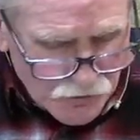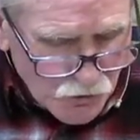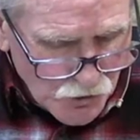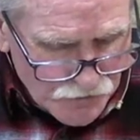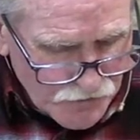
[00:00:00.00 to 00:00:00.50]

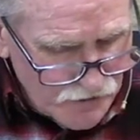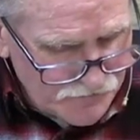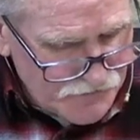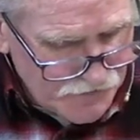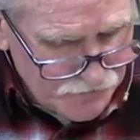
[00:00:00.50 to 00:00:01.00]
Lord
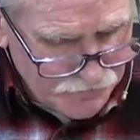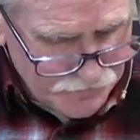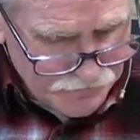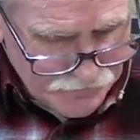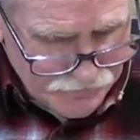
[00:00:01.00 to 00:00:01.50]
loved him.
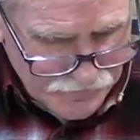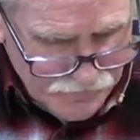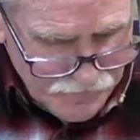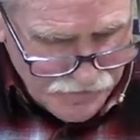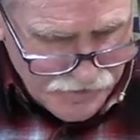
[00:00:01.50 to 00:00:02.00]

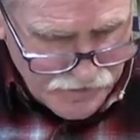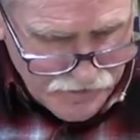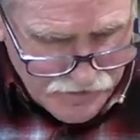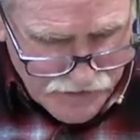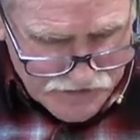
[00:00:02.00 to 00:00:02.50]

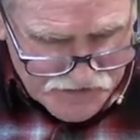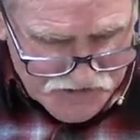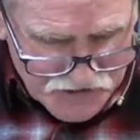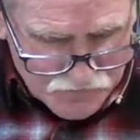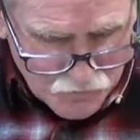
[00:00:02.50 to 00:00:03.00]
And he
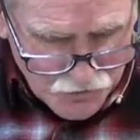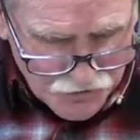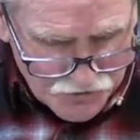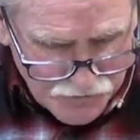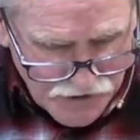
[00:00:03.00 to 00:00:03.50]
sent
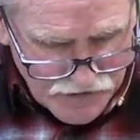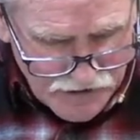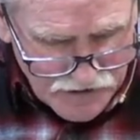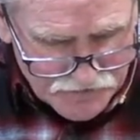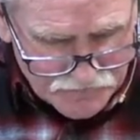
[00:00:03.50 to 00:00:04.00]
word by the
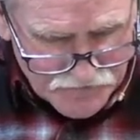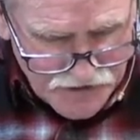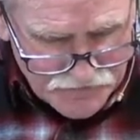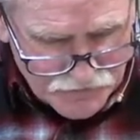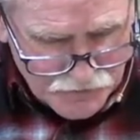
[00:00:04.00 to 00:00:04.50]
hand of
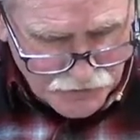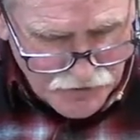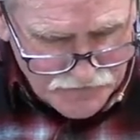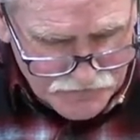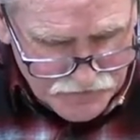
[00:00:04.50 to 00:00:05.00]
Nathan the
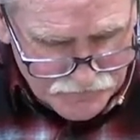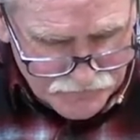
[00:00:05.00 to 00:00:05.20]
prophet.